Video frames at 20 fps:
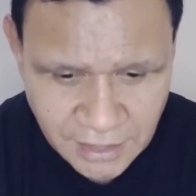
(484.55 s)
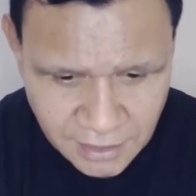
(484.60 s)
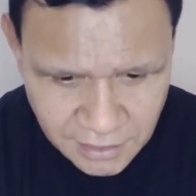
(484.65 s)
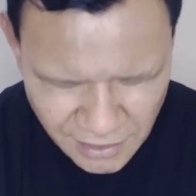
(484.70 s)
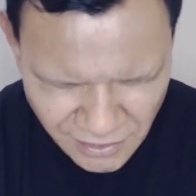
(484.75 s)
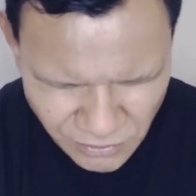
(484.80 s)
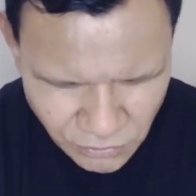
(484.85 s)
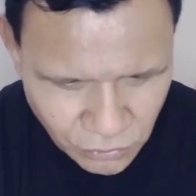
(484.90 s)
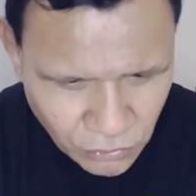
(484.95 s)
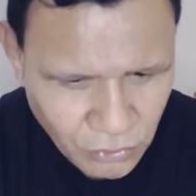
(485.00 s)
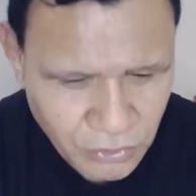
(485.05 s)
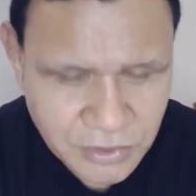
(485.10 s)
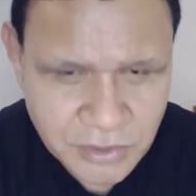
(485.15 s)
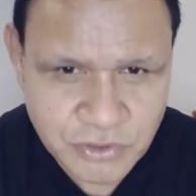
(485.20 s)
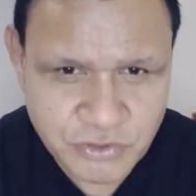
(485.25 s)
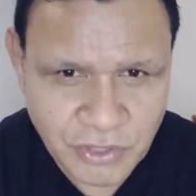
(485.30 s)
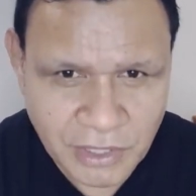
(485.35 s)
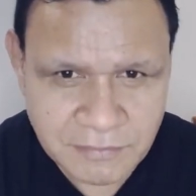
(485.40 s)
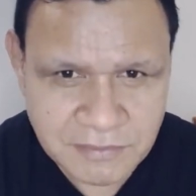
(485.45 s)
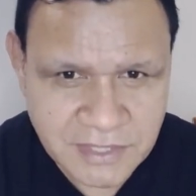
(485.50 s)
Let all your
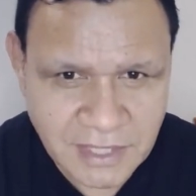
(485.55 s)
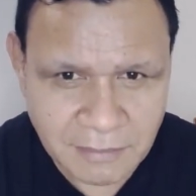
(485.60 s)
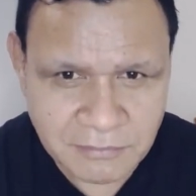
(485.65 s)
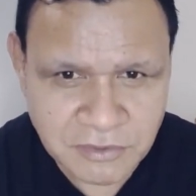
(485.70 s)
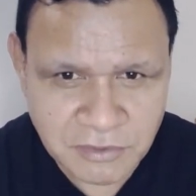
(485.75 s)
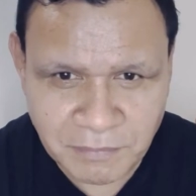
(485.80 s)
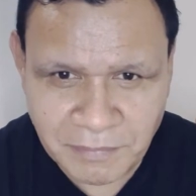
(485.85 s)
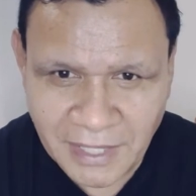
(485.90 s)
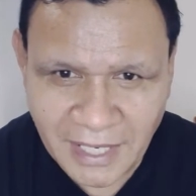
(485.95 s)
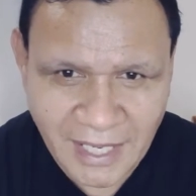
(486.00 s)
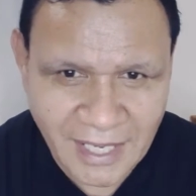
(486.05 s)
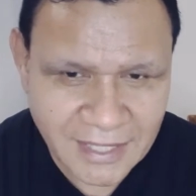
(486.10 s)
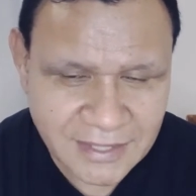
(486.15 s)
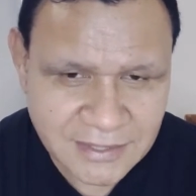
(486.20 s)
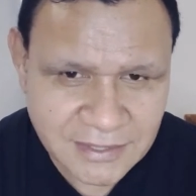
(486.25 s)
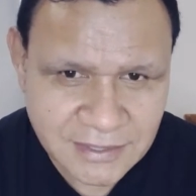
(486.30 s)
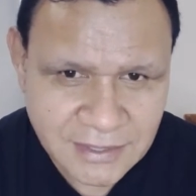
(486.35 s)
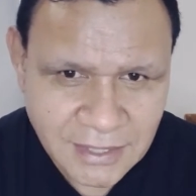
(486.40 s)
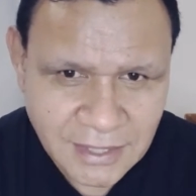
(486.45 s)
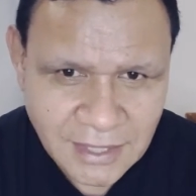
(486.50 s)
dreams come to pass.